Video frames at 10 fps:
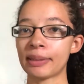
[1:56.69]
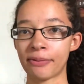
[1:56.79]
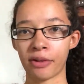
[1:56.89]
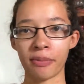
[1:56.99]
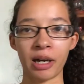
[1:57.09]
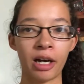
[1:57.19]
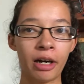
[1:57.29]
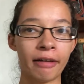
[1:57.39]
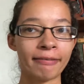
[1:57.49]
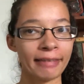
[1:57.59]
Some of them
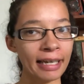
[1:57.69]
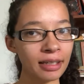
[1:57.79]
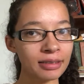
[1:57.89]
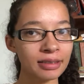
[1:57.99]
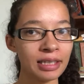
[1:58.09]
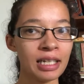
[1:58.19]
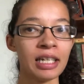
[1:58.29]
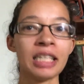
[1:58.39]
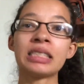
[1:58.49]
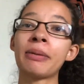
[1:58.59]
are Nyx,
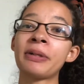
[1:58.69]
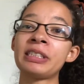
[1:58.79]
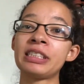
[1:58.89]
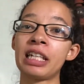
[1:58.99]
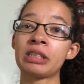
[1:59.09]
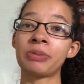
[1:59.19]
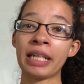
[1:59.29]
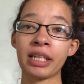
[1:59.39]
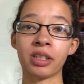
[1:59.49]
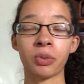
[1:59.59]
and some are just
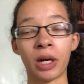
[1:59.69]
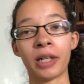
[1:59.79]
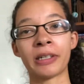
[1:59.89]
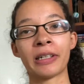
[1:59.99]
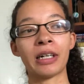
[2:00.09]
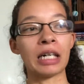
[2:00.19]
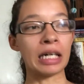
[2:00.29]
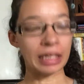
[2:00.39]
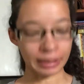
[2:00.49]
regular water